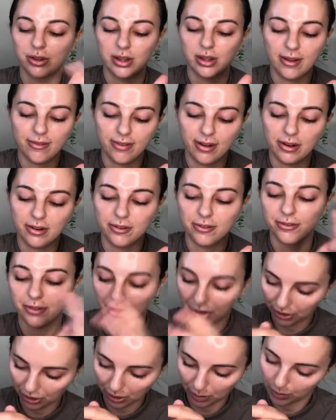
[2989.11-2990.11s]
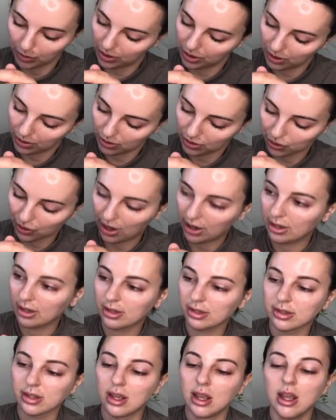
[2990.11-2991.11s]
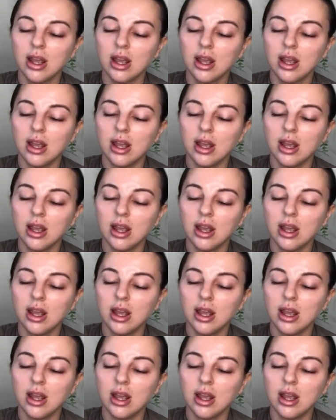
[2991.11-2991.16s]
that I find further reduce dryness.